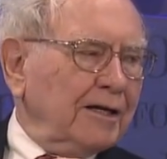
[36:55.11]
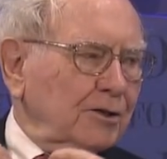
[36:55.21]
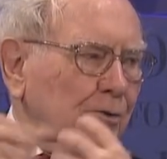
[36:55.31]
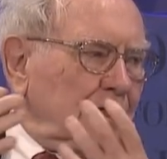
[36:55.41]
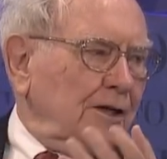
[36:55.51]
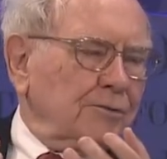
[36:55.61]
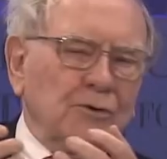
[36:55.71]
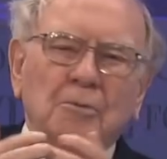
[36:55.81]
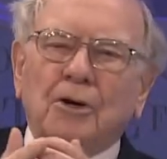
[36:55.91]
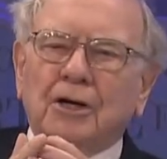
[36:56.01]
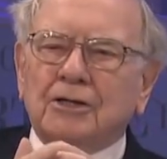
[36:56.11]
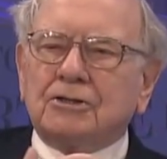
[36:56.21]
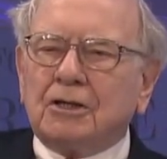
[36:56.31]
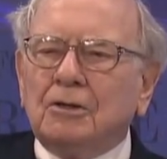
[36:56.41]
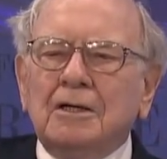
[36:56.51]
I can only get it through a mortgage.
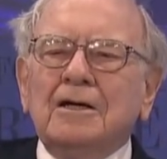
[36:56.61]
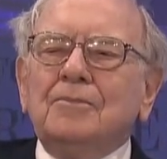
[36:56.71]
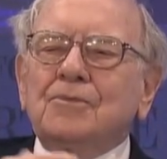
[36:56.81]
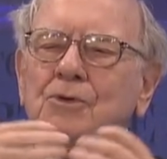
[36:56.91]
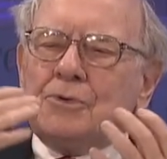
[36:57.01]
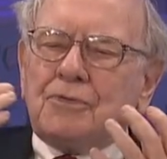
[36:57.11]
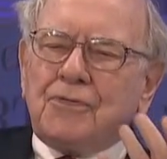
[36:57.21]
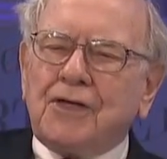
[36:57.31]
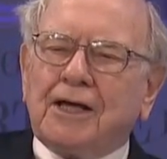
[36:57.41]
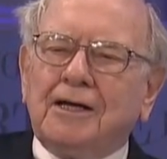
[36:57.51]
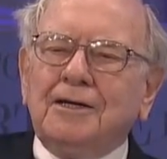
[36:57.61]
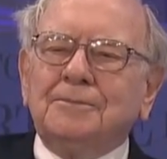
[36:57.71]
So you would think